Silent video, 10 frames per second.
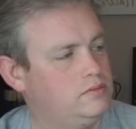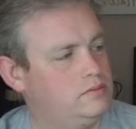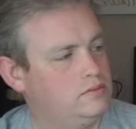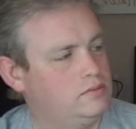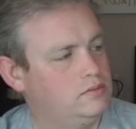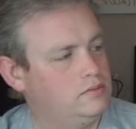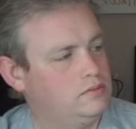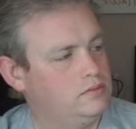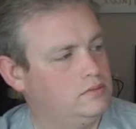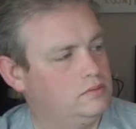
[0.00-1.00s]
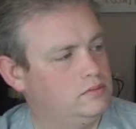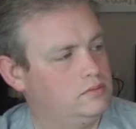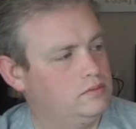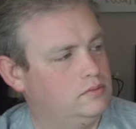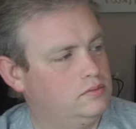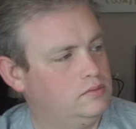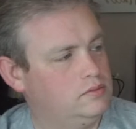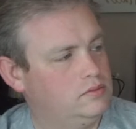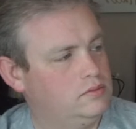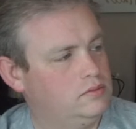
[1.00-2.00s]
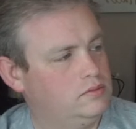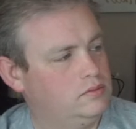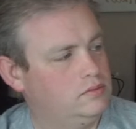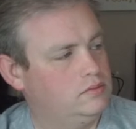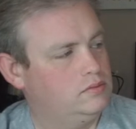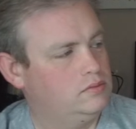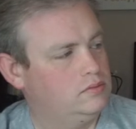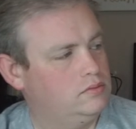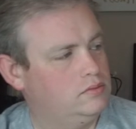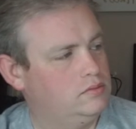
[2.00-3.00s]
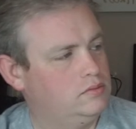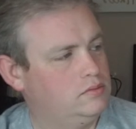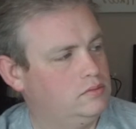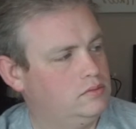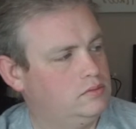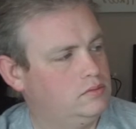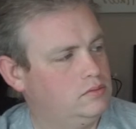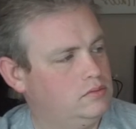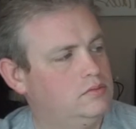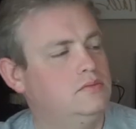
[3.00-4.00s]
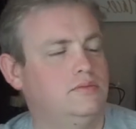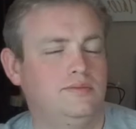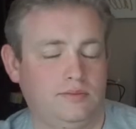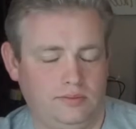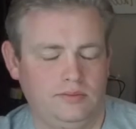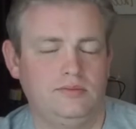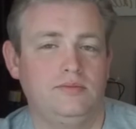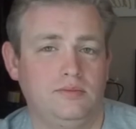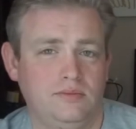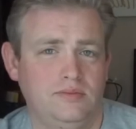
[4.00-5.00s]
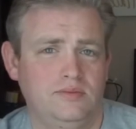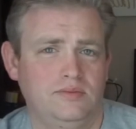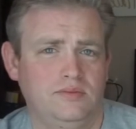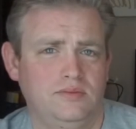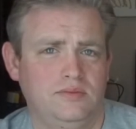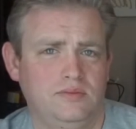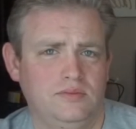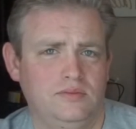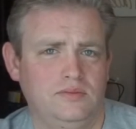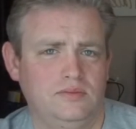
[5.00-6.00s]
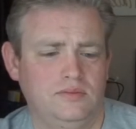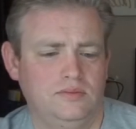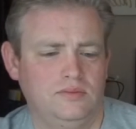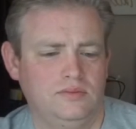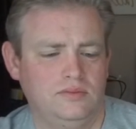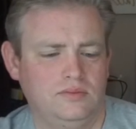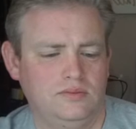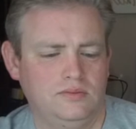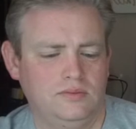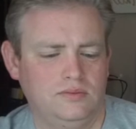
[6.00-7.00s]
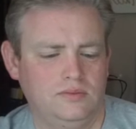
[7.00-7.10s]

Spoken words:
No words are spoken by the person on screen.